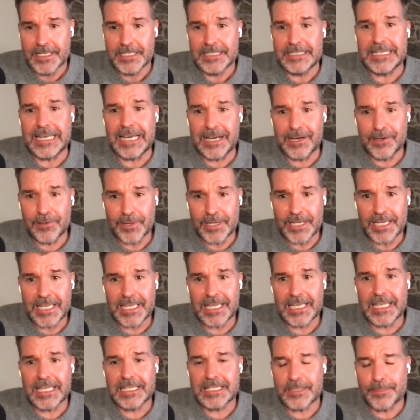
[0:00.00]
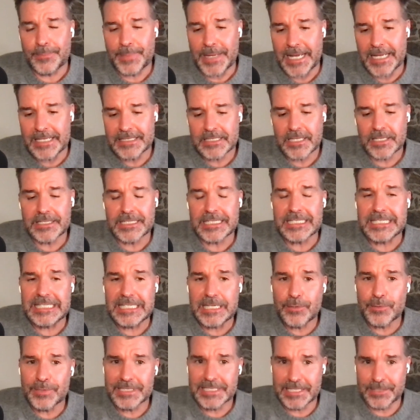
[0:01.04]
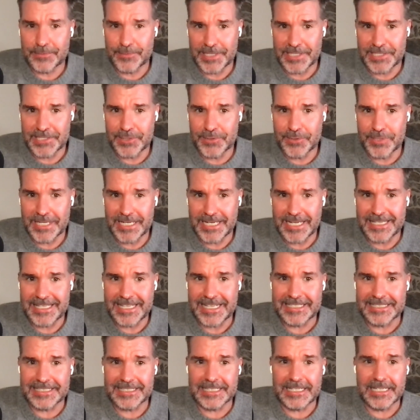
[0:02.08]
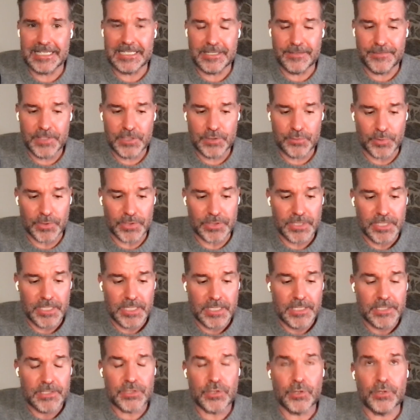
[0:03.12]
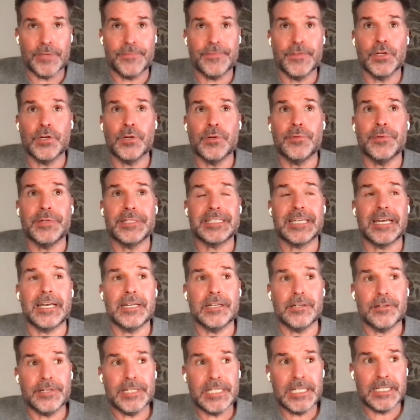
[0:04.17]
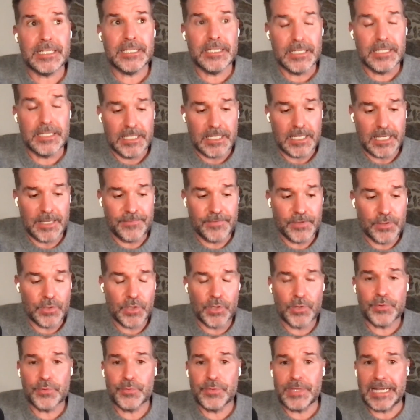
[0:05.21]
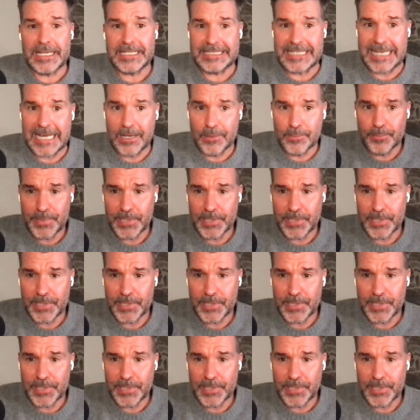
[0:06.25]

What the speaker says: Now, it depends on the sequencing risk you get as an individual. So if you're a retiree, if you go through that down